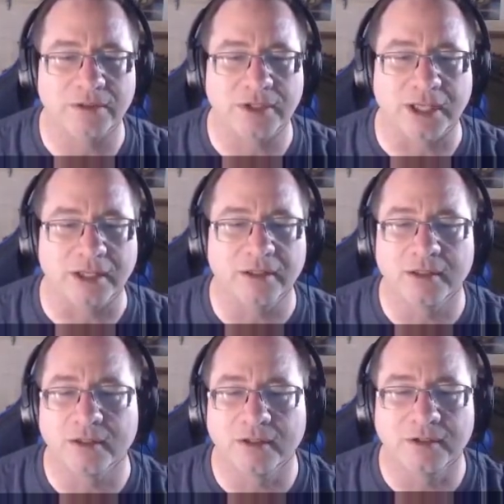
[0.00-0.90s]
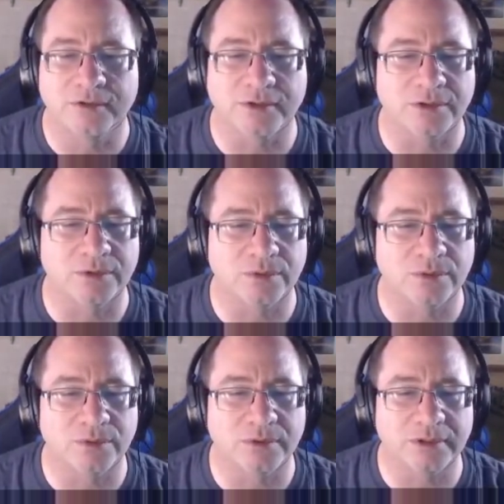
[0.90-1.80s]
Okay,
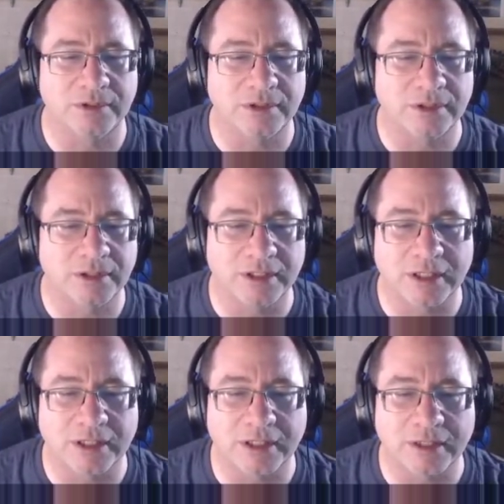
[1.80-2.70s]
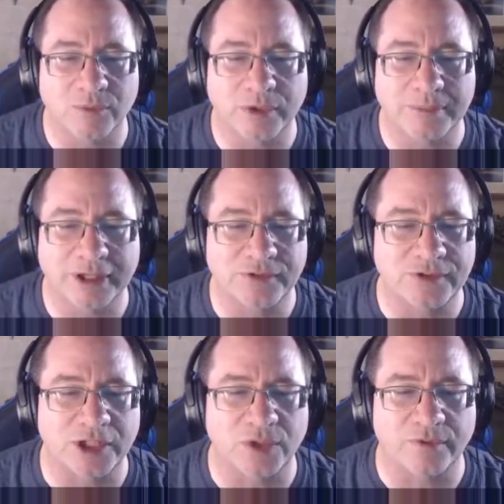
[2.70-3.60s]
so what am I
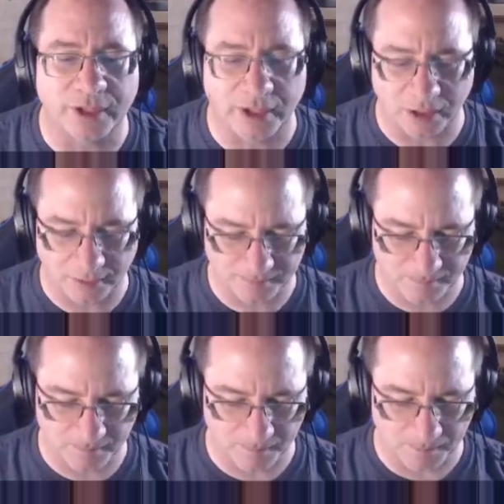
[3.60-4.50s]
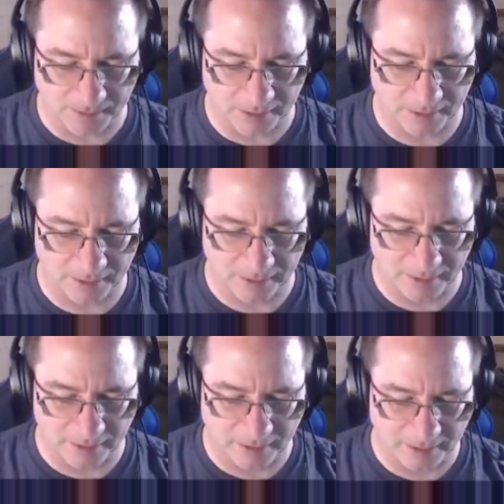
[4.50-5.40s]
seeing over there?
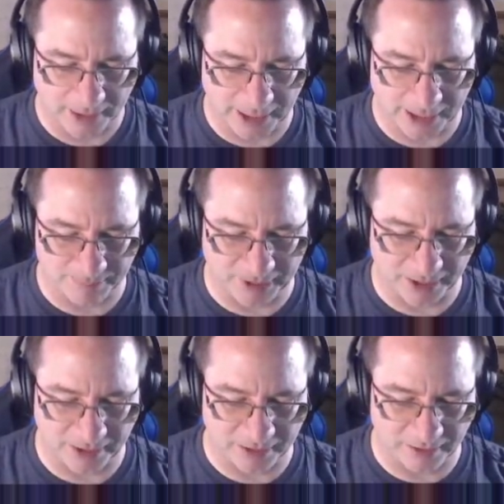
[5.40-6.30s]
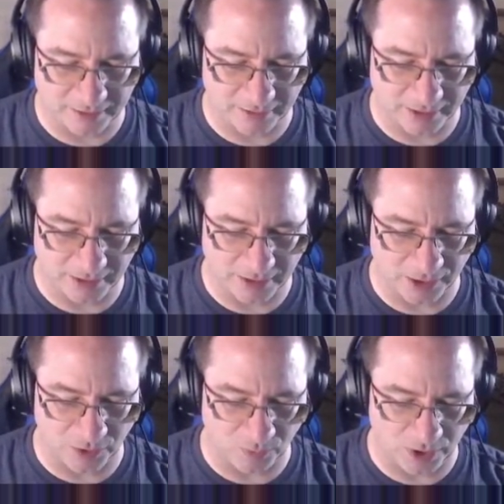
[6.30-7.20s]
Hang a bed uh,
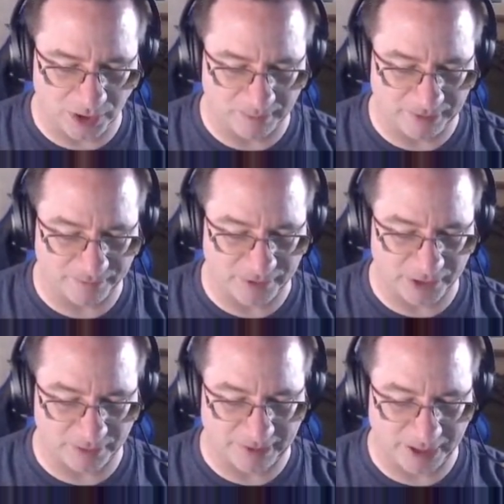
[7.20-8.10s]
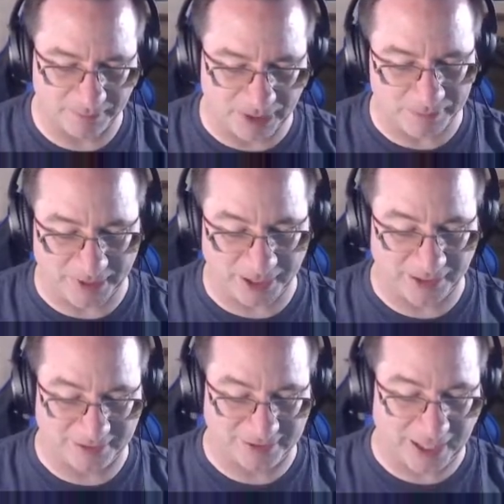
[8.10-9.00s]
on the wall above another bed. Bunk
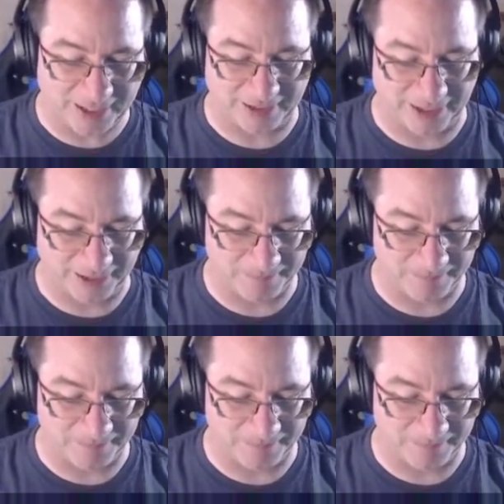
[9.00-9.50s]
beds, exactly.